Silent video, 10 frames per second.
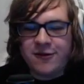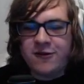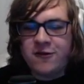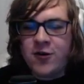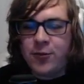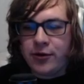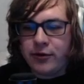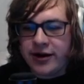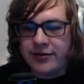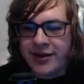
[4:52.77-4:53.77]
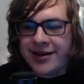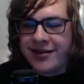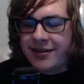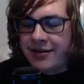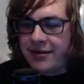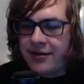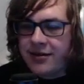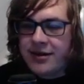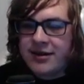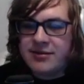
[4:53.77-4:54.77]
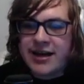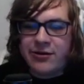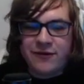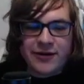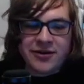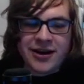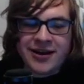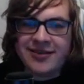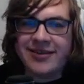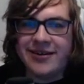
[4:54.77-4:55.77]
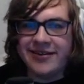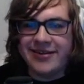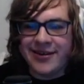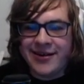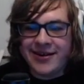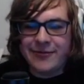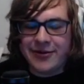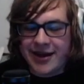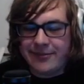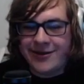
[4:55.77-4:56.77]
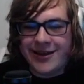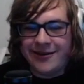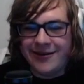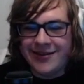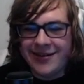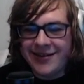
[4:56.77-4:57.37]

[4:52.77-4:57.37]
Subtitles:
super quickly. That was very nice, honestly. I'm really happy about that one.